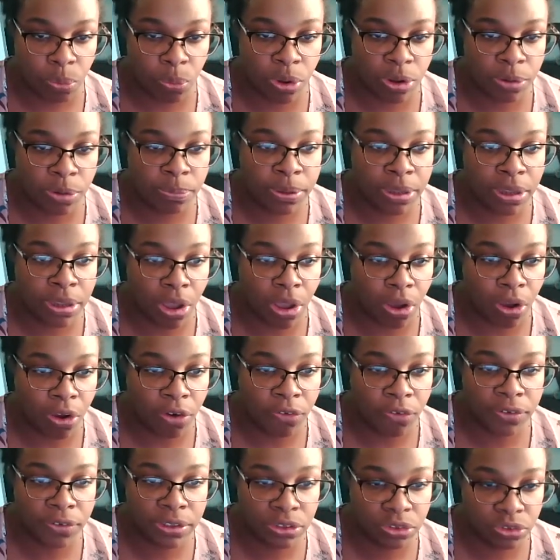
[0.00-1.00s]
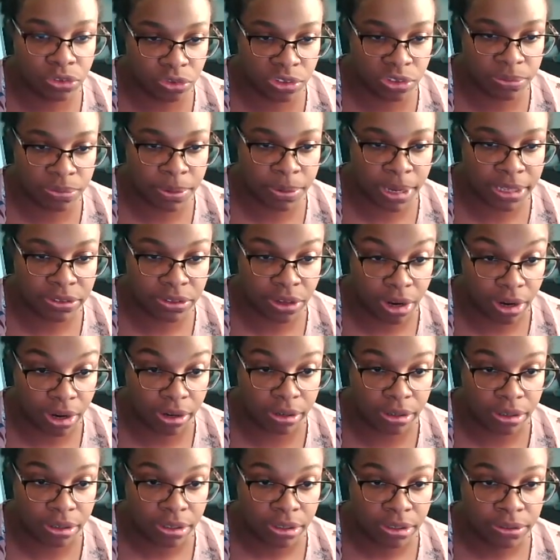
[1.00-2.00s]
would be over the Shulamite's
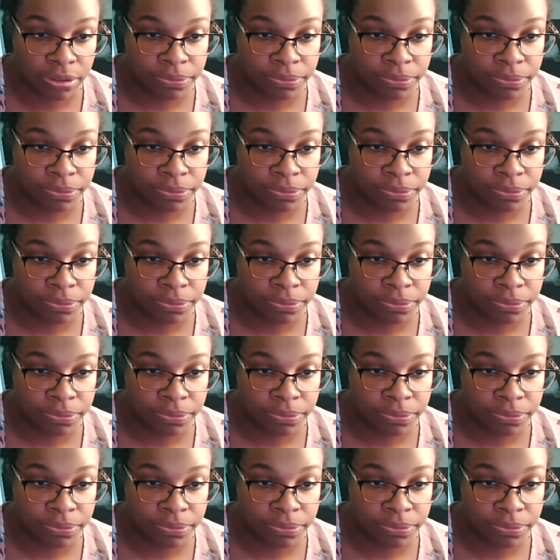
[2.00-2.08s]
heart